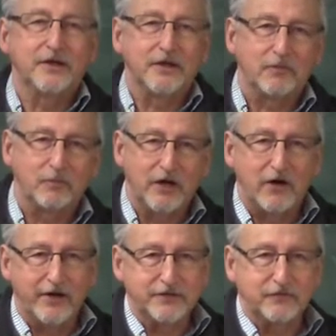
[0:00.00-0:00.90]
and then, then
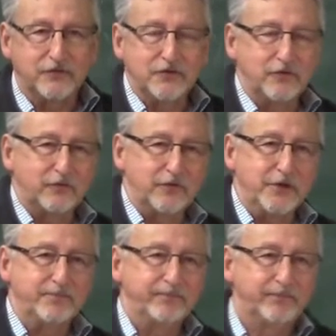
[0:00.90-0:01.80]
I'll ask for two or
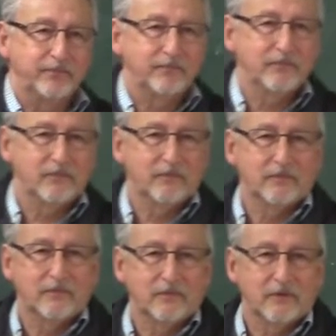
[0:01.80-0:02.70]
three
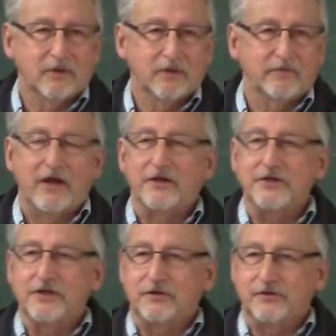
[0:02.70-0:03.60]

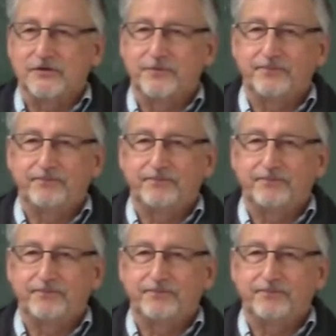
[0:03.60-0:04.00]
volunteers.